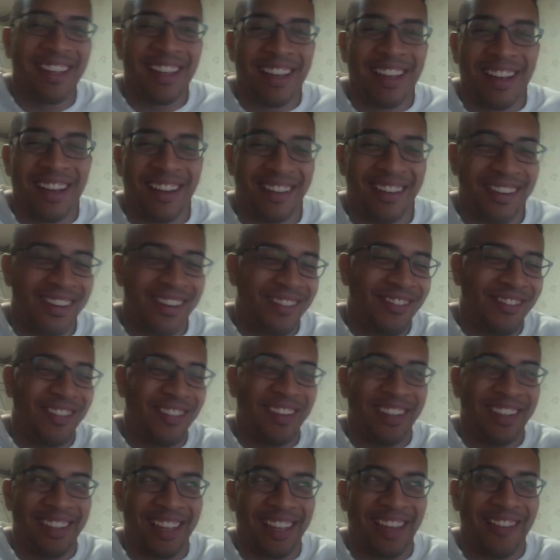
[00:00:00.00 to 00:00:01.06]
Or
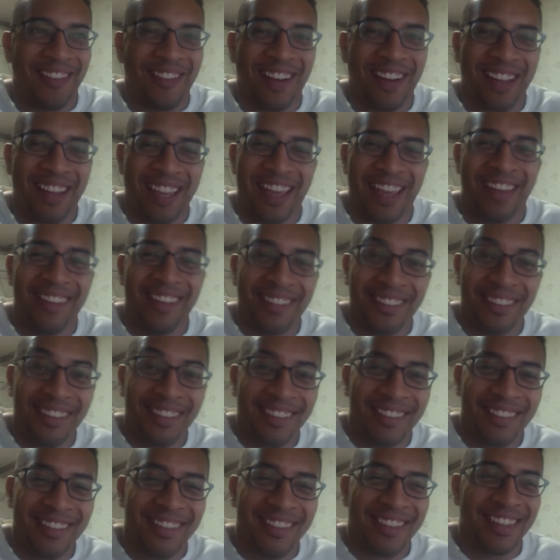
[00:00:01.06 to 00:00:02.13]
more like "wakeru no?"
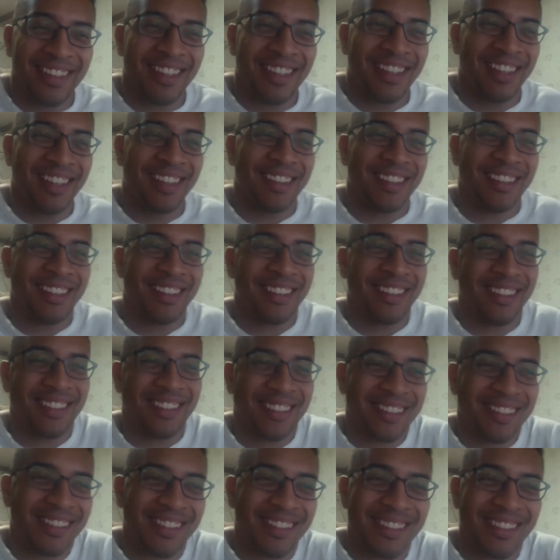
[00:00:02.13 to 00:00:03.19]
Like
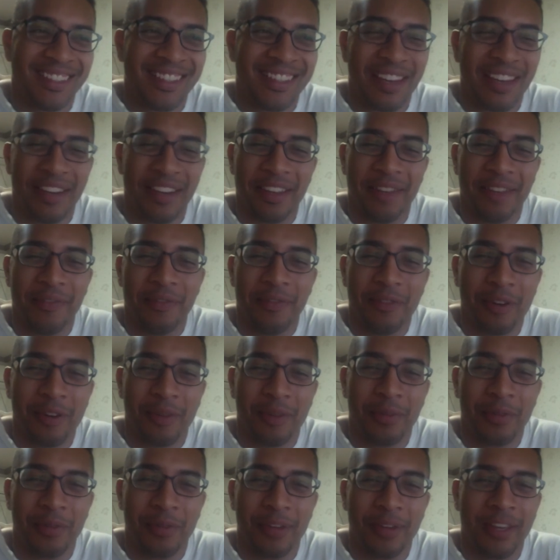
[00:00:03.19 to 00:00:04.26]
it's just kind of
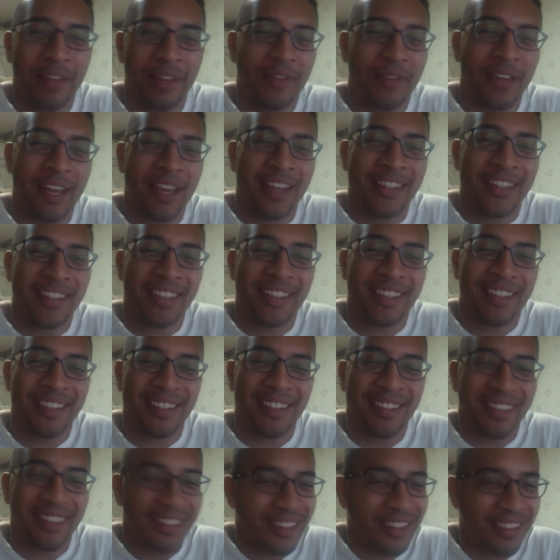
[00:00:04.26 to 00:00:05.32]
informal way of
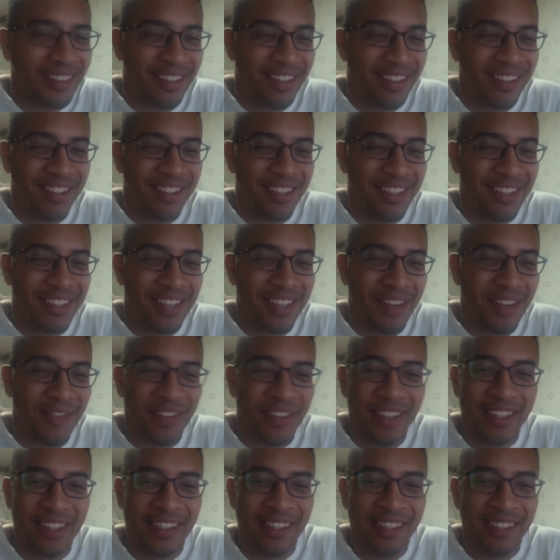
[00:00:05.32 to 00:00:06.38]
asking, "Do you understand
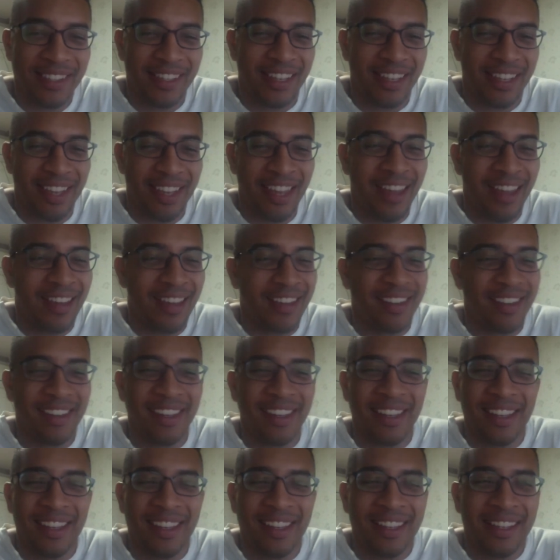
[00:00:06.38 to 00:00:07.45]
Japanese?" He's like, "Yeah."
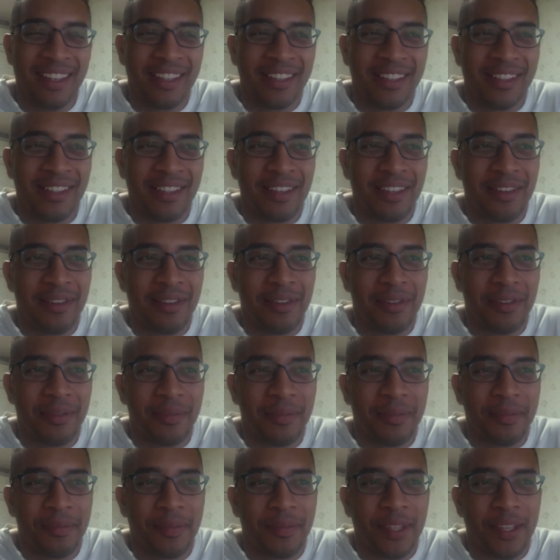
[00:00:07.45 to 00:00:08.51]
So
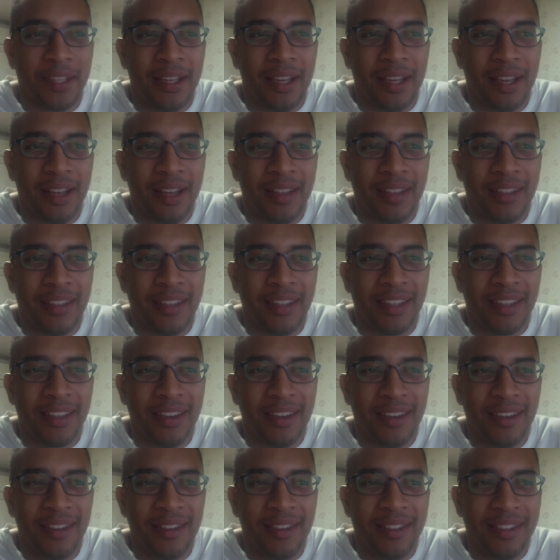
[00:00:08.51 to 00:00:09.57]
I was like,
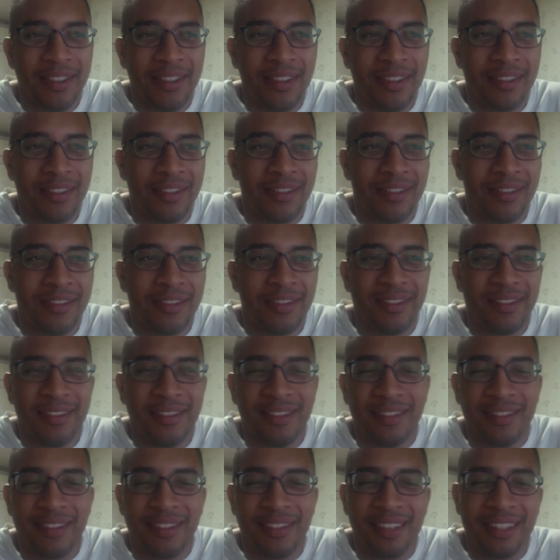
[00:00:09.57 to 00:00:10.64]
"Oh shoot,
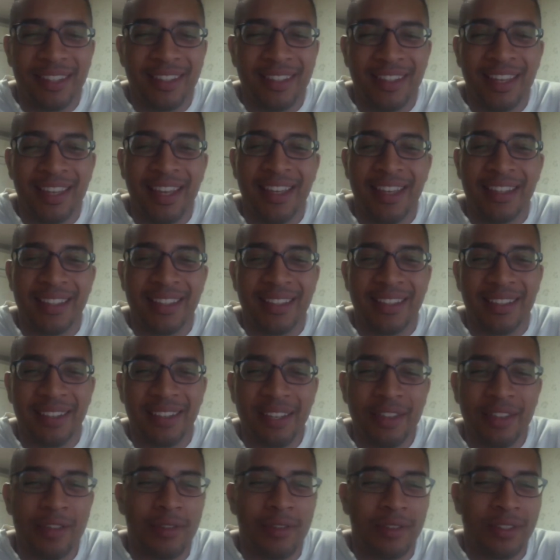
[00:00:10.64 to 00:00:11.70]
that's nice."
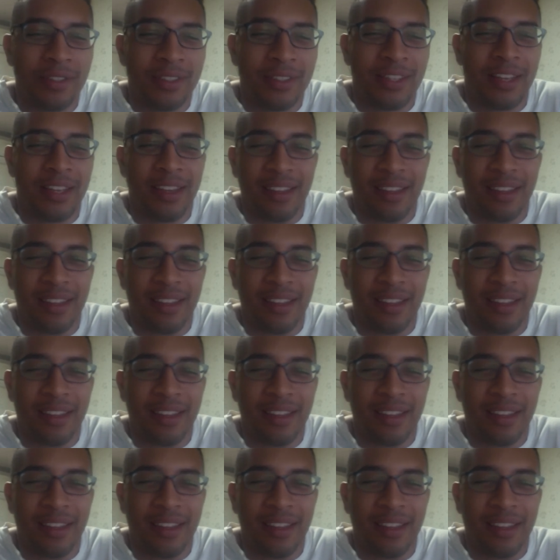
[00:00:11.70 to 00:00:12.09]
Renshu shitai.